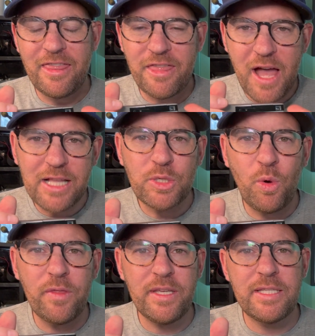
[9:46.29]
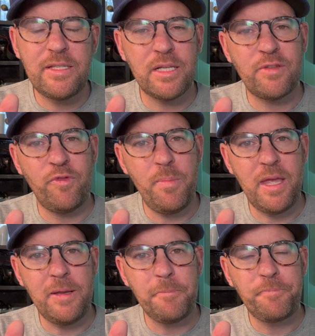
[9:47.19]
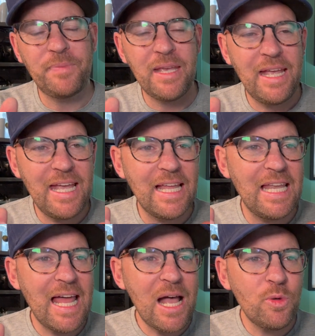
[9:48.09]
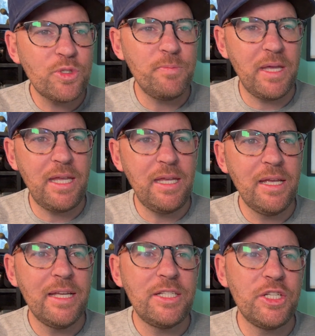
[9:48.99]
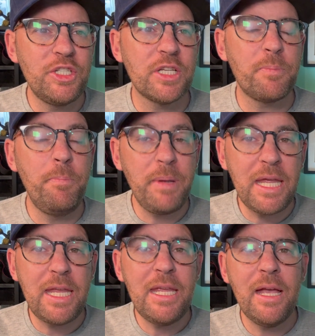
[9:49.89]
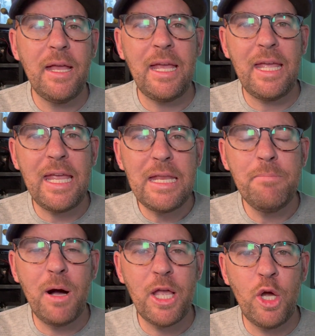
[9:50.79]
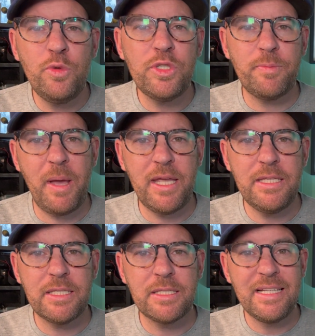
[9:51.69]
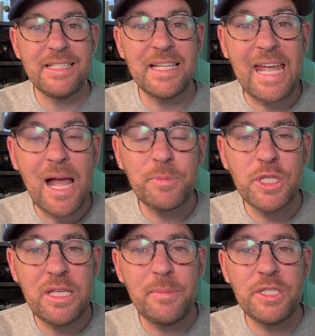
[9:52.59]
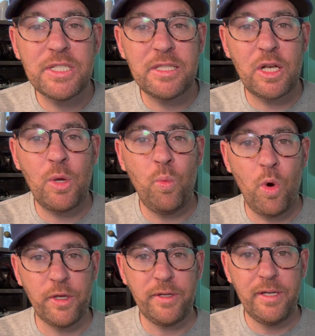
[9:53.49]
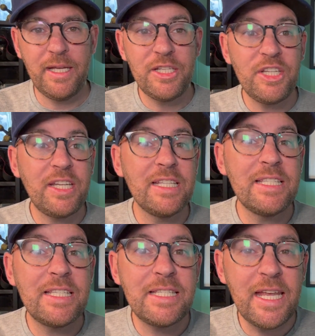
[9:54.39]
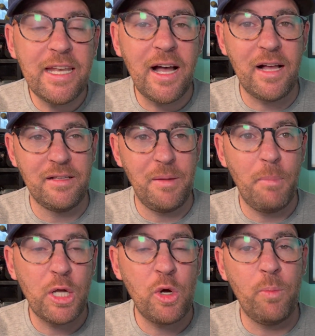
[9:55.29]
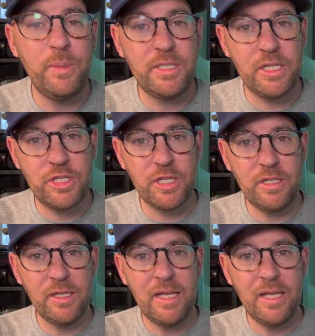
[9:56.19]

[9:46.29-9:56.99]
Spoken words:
That's what this does for me. It allows me to just be in my own space, to capture the images that I want, to consider my composition,